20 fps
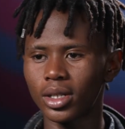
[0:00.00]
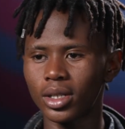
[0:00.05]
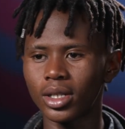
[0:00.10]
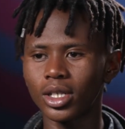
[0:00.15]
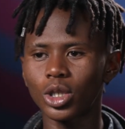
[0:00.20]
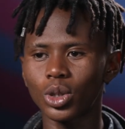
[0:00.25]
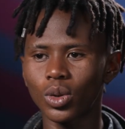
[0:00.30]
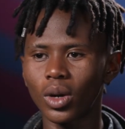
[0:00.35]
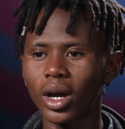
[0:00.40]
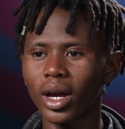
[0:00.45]

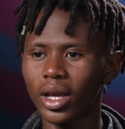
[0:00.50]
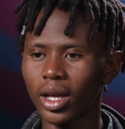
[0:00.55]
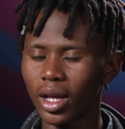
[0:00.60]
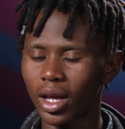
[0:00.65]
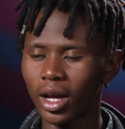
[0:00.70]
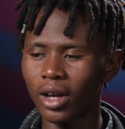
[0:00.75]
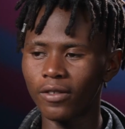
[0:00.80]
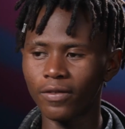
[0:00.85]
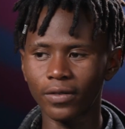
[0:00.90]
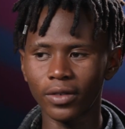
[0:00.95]
That's why
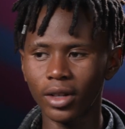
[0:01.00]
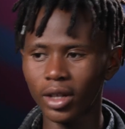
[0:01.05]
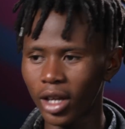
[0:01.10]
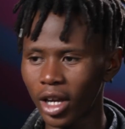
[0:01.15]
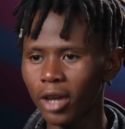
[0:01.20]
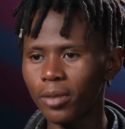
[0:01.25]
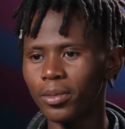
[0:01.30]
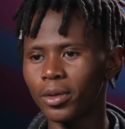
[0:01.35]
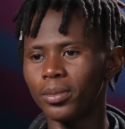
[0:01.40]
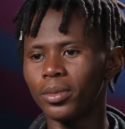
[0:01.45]
I feel
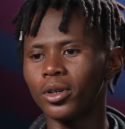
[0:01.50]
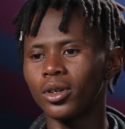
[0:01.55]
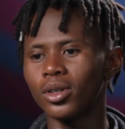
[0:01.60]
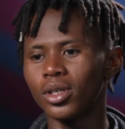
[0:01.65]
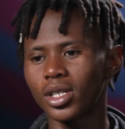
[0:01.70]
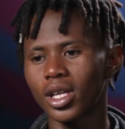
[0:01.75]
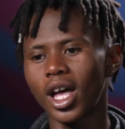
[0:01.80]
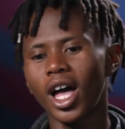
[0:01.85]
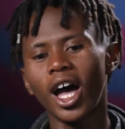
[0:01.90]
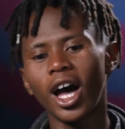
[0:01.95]
happy,
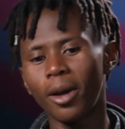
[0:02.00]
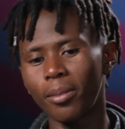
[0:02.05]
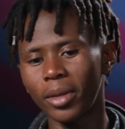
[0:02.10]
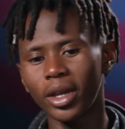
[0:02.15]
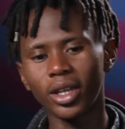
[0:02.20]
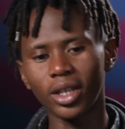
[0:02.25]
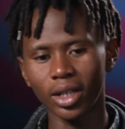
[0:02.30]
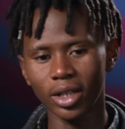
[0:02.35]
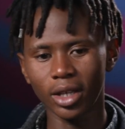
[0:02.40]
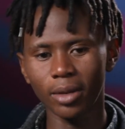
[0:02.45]
because I'm
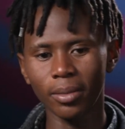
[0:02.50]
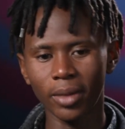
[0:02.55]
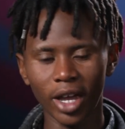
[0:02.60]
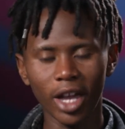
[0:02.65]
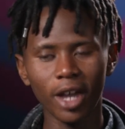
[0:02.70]
making them